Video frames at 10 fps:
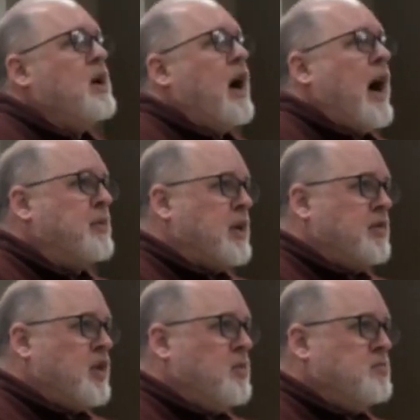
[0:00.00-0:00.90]
I'm
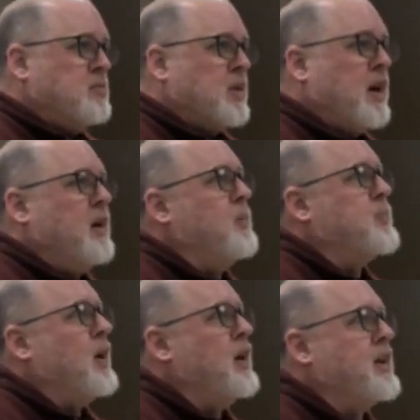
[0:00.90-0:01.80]
giving you
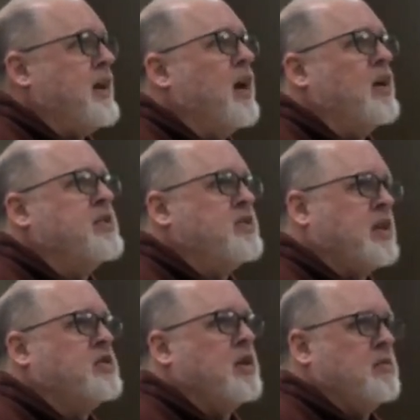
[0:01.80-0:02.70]
an account at
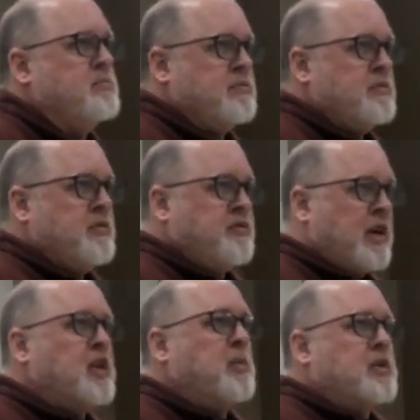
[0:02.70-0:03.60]
such a
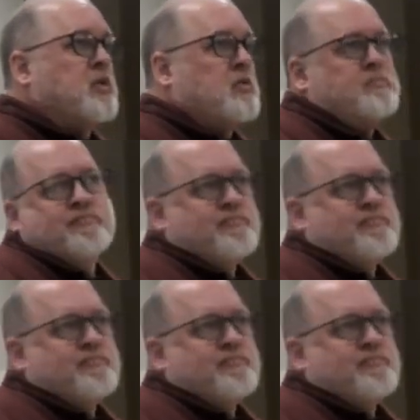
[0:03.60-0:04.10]
fundamental,